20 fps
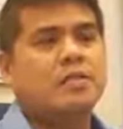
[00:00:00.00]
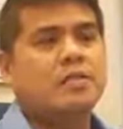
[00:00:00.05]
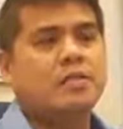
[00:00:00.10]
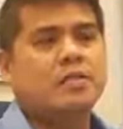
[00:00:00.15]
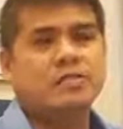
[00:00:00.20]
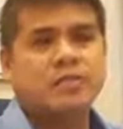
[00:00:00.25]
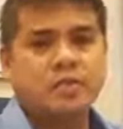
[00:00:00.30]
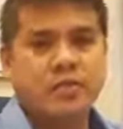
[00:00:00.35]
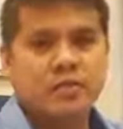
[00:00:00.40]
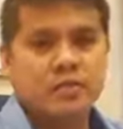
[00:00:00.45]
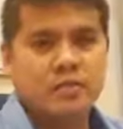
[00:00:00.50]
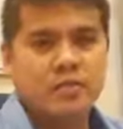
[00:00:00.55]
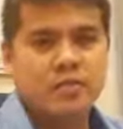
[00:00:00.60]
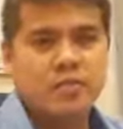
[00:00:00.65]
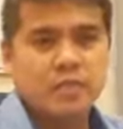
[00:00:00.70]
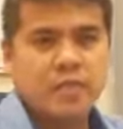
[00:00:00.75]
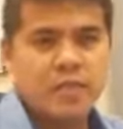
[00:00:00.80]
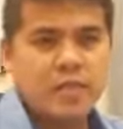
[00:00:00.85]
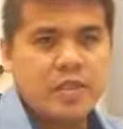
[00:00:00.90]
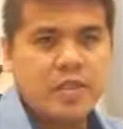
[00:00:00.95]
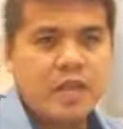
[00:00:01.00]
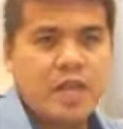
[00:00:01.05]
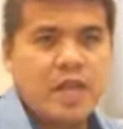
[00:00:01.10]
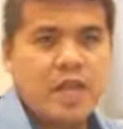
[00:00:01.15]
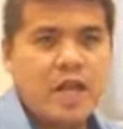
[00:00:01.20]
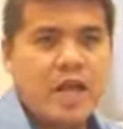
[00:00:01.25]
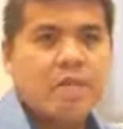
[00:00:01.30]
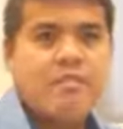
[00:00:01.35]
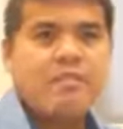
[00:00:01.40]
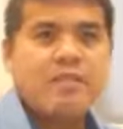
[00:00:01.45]
subjectivity
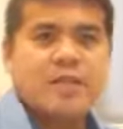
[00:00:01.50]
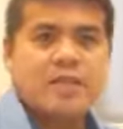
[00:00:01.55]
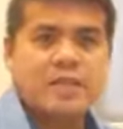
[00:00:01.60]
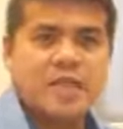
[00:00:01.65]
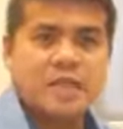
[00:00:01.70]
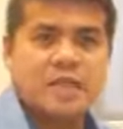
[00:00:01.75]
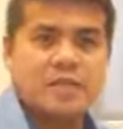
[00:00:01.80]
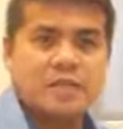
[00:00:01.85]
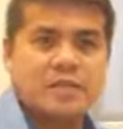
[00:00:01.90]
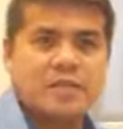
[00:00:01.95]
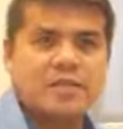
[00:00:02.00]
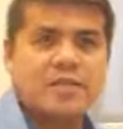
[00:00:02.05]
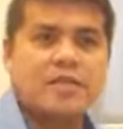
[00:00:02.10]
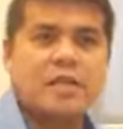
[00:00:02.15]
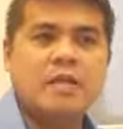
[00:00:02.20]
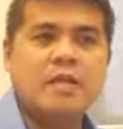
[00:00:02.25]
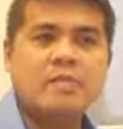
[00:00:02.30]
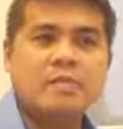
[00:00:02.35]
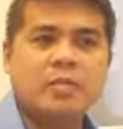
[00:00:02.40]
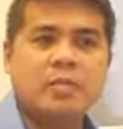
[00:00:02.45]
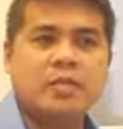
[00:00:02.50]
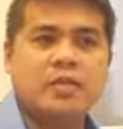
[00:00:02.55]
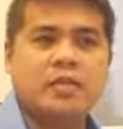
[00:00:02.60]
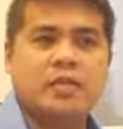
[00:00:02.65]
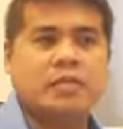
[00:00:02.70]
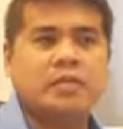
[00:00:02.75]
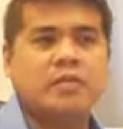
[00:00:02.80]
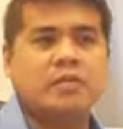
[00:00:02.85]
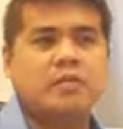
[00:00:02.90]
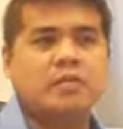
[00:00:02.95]
and emphasizes the
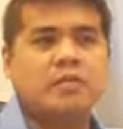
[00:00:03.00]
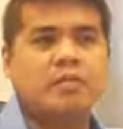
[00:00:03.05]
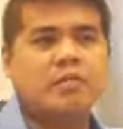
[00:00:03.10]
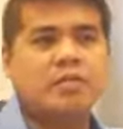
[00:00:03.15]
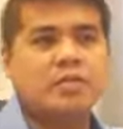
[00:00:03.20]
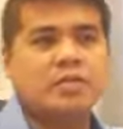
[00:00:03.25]
importance of